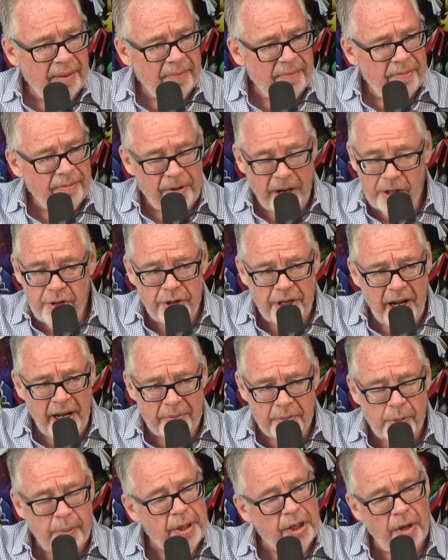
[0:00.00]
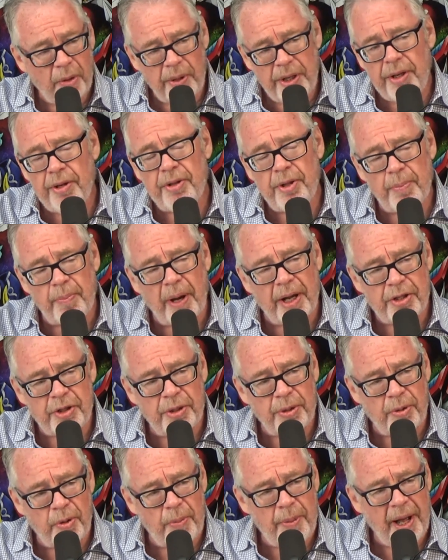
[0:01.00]
French names, but you don't hear them much
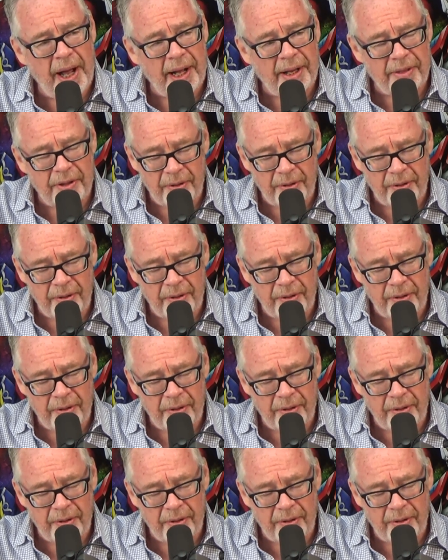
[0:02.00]
in Quebec.